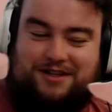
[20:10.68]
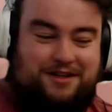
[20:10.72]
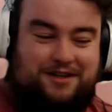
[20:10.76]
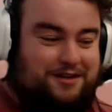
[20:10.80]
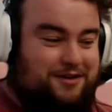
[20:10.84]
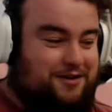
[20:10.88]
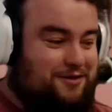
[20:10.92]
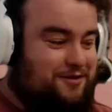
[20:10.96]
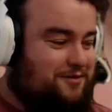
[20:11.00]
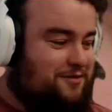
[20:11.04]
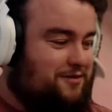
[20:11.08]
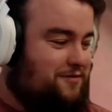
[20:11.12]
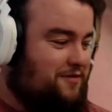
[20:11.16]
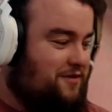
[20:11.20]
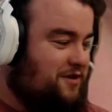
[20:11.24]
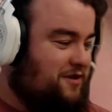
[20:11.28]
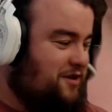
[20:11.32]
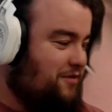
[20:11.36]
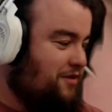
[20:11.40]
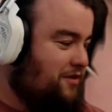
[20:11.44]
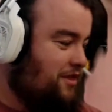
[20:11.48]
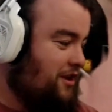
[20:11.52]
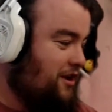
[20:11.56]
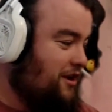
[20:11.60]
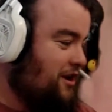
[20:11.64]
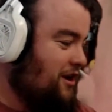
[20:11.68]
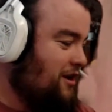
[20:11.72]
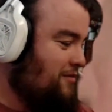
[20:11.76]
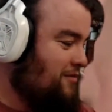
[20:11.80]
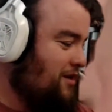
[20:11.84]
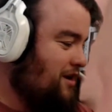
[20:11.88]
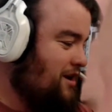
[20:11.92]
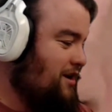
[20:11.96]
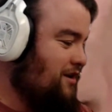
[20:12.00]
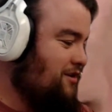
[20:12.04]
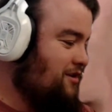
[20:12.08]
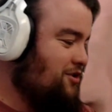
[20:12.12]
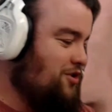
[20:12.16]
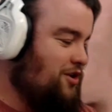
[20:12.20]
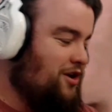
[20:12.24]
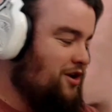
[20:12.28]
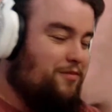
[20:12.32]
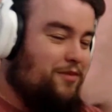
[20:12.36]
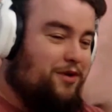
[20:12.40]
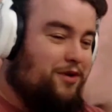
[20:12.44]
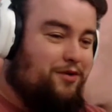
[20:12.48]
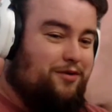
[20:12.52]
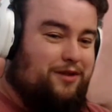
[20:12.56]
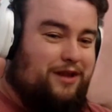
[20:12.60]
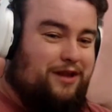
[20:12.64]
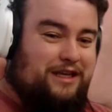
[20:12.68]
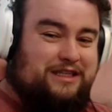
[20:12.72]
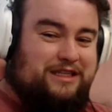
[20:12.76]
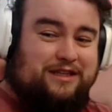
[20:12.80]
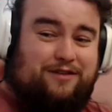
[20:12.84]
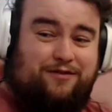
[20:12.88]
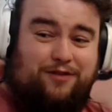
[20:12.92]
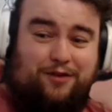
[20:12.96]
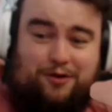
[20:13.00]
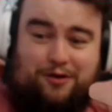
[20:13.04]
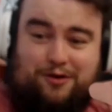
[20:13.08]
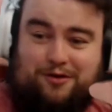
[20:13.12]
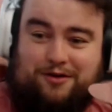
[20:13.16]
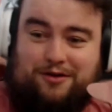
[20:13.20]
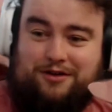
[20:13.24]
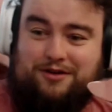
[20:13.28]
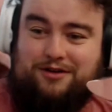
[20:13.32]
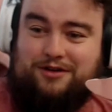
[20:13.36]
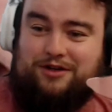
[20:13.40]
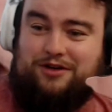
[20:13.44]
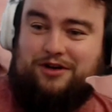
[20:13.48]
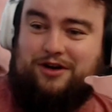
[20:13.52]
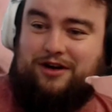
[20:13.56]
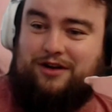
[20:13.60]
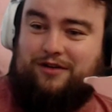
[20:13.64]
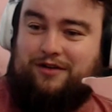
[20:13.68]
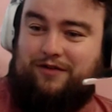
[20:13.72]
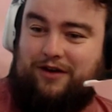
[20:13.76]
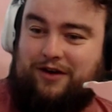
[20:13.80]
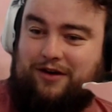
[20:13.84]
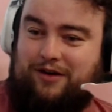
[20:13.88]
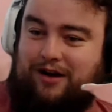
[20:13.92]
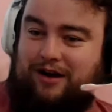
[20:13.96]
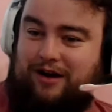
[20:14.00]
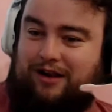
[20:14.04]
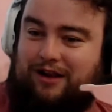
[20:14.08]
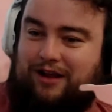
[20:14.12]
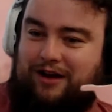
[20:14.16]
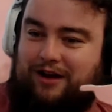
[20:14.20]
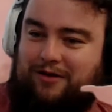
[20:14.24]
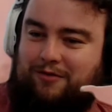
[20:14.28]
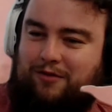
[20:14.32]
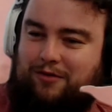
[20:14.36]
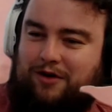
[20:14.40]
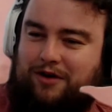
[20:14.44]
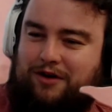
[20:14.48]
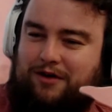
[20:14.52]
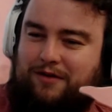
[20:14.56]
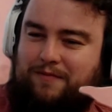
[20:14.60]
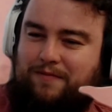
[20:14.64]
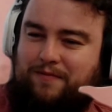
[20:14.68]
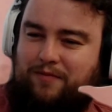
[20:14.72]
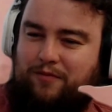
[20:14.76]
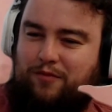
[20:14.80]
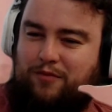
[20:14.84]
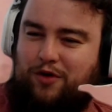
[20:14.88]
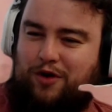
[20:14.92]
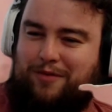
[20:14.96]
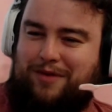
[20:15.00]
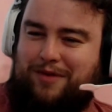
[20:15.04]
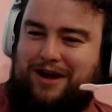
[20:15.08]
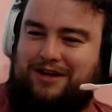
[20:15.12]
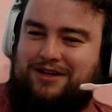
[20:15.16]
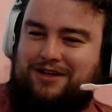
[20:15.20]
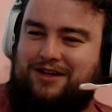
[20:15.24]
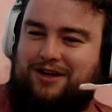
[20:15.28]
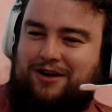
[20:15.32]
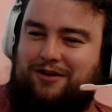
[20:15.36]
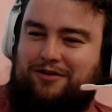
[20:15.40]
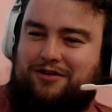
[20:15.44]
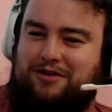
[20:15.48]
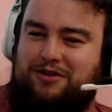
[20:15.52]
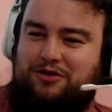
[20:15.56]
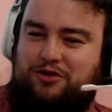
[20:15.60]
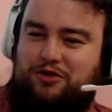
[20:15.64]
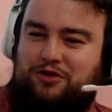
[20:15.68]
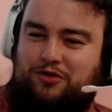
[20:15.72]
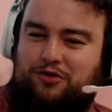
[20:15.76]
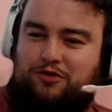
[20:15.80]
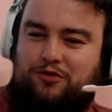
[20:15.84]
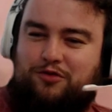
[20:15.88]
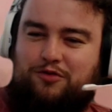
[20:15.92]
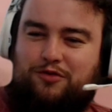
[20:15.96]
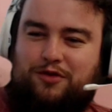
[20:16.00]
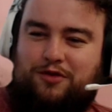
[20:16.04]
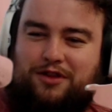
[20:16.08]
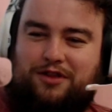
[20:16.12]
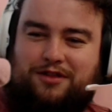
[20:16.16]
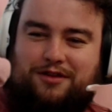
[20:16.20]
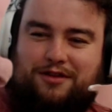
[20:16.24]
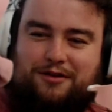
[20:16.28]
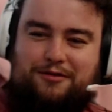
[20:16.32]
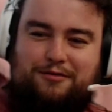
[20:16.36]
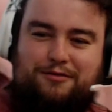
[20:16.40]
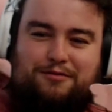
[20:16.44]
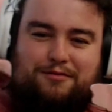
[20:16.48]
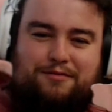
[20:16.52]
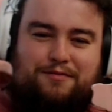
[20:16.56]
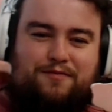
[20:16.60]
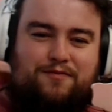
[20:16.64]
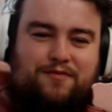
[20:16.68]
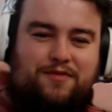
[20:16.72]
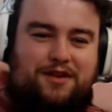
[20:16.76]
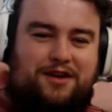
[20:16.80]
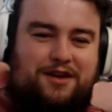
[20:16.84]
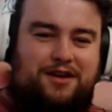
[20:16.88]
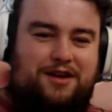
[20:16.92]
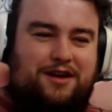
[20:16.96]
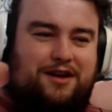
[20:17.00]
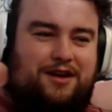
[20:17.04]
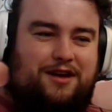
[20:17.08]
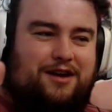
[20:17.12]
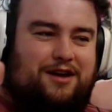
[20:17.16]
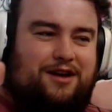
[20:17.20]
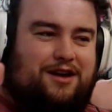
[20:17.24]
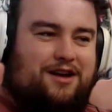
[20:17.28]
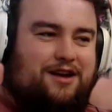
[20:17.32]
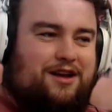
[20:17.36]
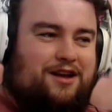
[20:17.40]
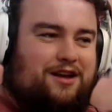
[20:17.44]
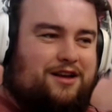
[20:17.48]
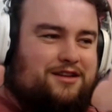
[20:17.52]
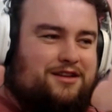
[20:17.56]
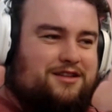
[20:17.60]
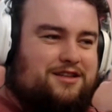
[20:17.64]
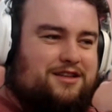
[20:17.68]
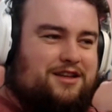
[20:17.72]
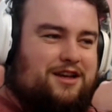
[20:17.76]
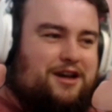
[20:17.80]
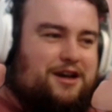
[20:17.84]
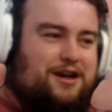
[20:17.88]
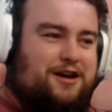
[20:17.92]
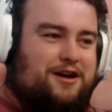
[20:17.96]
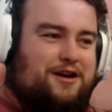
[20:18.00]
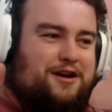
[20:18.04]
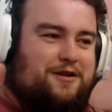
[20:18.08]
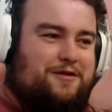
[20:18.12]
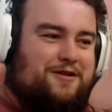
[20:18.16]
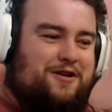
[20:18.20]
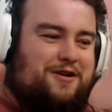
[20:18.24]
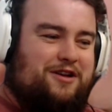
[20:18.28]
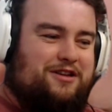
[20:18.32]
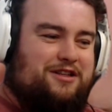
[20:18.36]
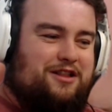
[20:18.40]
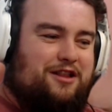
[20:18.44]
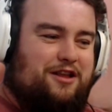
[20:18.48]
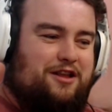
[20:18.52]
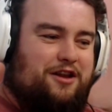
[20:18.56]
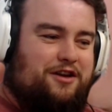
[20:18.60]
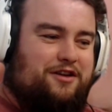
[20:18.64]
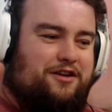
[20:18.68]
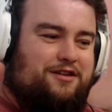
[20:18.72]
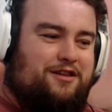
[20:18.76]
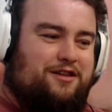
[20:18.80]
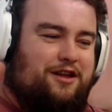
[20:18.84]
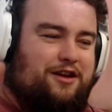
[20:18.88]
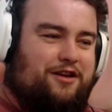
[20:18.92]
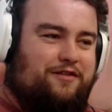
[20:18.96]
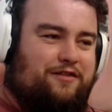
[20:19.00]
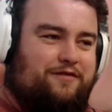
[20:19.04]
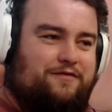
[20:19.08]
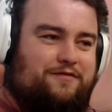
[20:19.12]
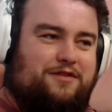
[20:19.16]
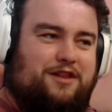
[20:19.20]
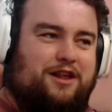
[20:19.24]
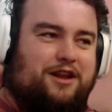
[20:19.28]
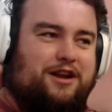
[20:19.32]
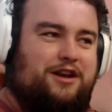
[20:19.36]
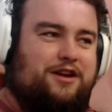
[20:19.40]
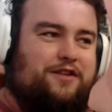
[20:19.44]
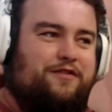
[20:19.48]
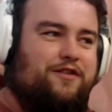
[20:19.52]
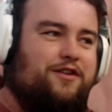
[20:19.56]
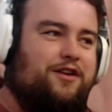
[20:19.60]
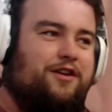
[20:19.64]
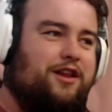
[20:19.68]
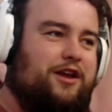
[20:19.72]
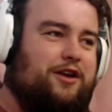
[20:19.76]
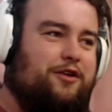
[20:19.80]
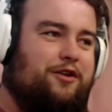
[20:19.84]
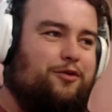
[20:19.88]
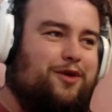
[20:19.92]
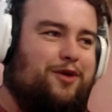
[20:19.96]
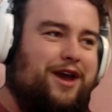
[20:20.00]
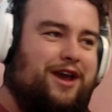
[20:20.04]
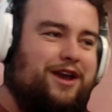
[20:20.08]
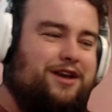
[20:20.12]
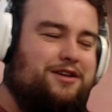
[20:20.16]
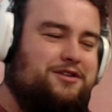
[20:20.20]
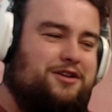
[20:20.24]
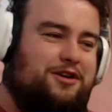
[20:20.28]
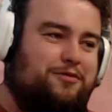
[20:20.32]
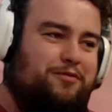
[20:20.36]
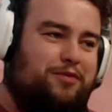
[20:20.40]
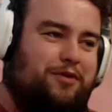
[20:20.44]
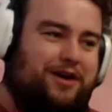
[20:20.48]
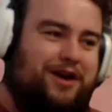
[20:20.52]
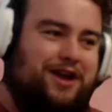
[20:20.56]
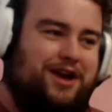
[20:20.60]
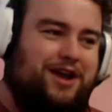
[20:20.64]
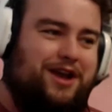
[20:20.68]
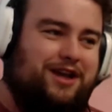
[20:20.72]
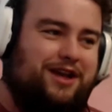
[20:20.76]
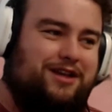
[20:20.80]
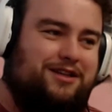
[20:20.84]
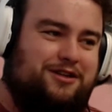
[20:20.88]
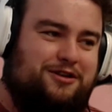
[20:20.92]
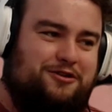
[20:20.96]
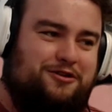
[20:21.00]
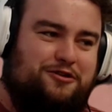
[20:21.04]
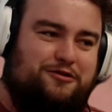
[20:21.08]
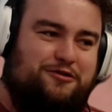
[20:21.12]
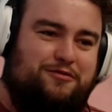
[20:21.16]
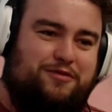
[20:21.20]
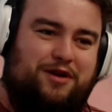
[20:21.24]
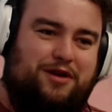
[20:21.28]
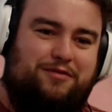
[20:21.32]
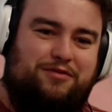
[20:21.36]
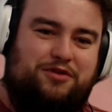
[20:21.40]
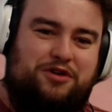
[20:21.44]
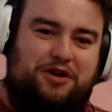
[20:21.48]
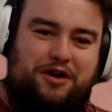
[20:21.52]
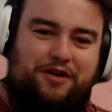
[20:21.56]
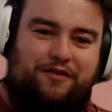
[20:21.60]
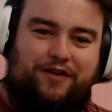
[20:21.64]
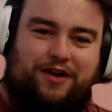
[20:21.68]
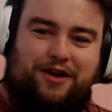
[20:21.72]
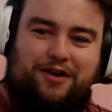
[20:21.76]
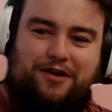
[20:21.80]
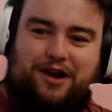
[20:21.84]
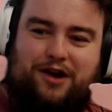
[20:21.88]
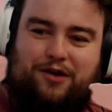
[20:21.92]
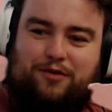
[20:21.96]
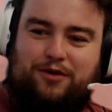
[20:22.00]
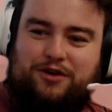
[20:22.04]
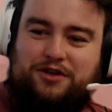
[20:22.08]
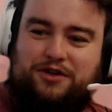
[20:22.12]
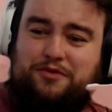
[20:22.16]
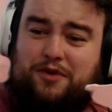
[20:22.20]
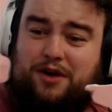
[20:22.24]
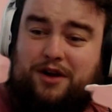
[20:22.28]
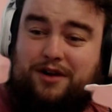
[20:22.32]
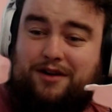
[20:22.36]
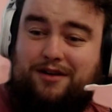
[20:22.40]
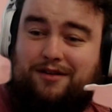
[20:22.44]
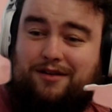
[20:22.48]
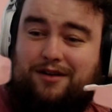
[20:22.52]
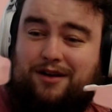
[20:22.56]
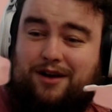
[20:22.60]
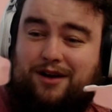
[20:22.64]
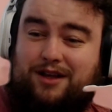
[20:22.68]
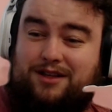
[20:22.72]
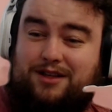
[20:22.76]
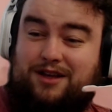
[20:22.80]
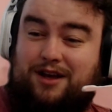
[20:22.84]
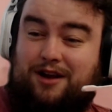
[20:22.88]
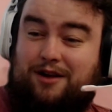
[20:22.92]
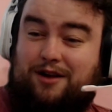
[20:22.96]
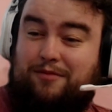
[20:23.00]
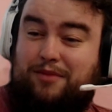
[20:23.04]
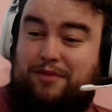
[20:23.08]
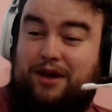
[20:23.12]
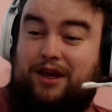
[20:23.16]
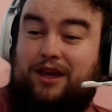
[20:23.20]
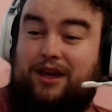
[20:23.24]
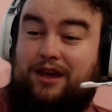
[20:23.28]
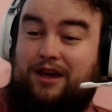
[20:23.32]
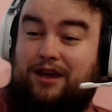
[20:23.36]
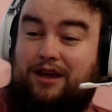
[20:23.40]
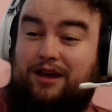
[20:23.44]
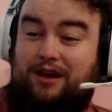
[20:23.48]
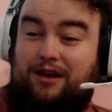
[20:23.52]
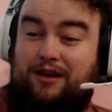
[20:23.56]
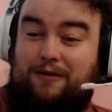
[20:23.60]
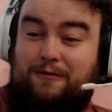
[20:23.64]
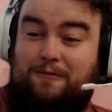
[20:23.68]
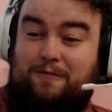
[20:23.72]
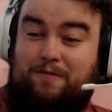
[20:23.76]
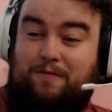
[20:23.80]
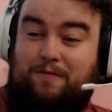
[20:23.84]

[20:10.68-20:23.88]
to be thinking about and trying to build lists for and trying to figure out like what I'm actually going to do with them. Because there's a lot of different little ways you can play Khazad-dûm, and I'm trying to figure out which one is going to be